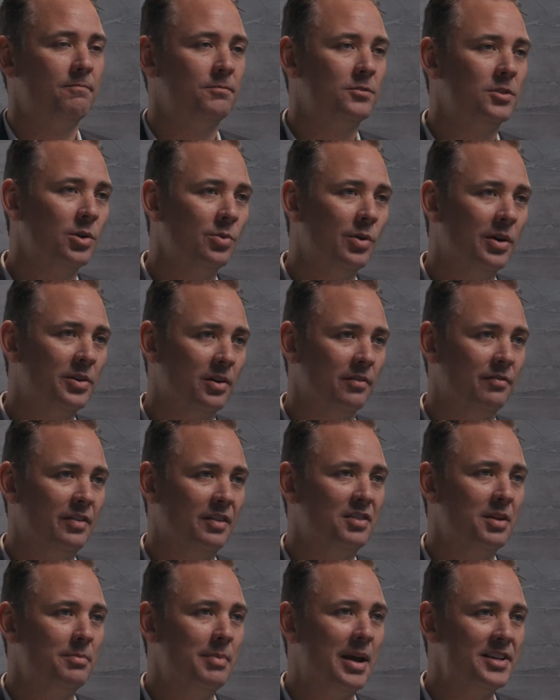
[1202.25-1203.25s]

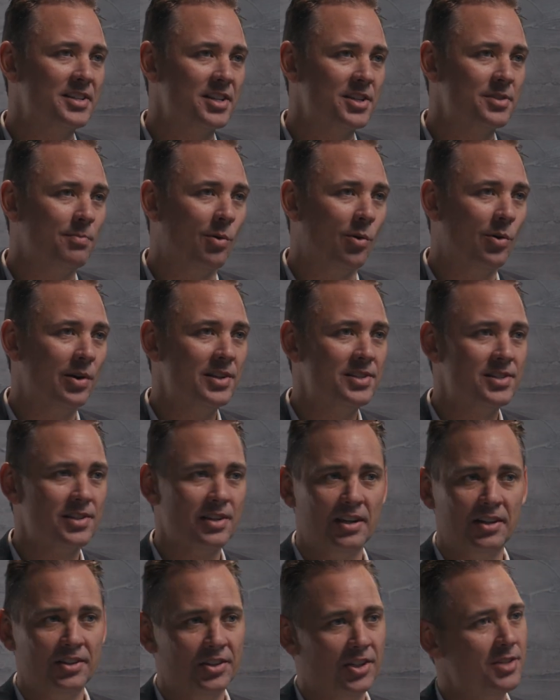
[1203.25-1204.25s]
250 basis points,
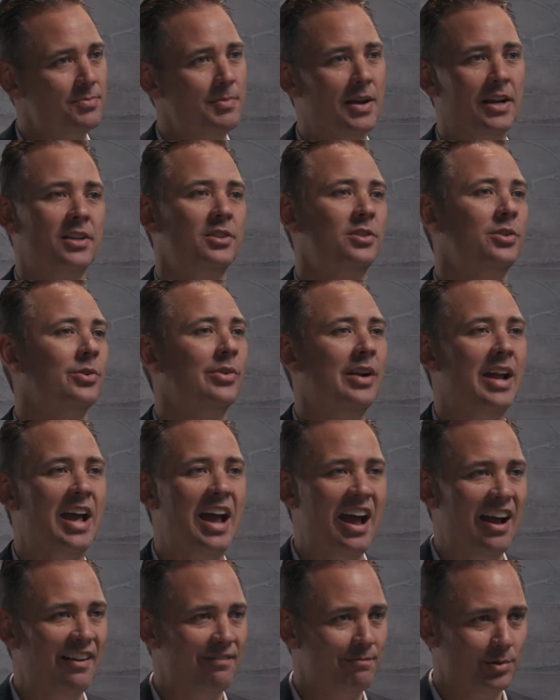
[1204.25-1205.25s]
she's making
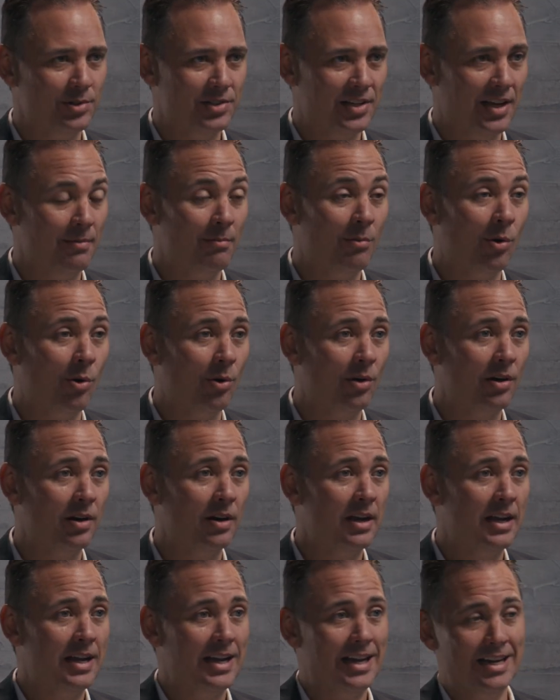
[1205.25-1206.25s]
2.5% more
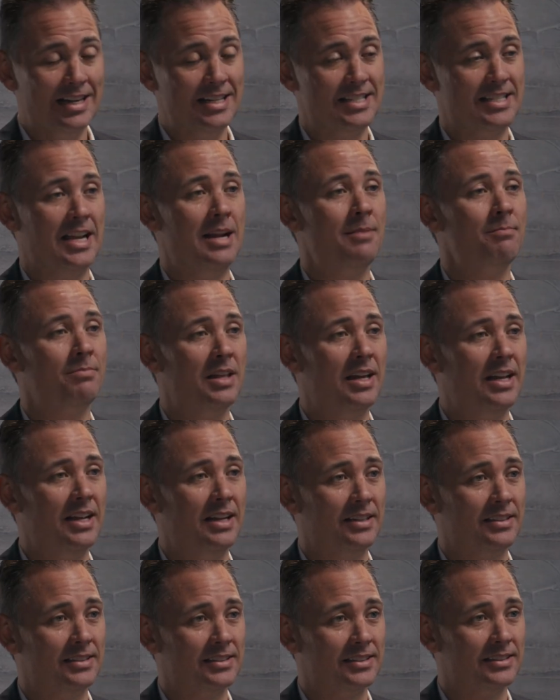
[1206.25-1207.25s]
in the same
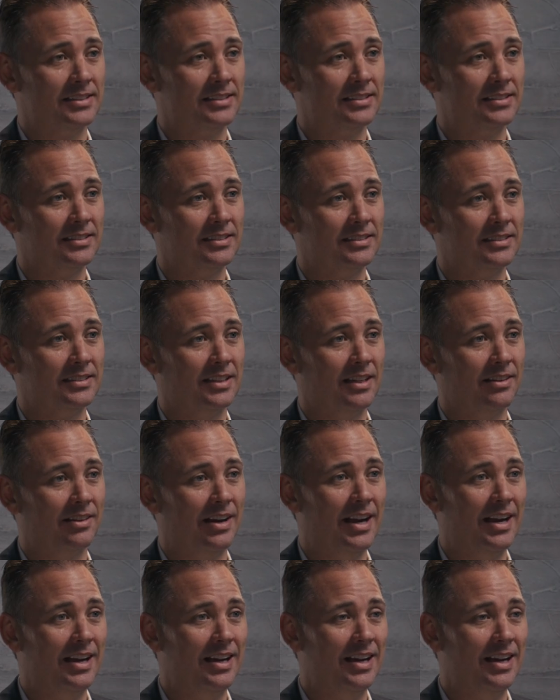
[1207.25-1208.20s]
things, right?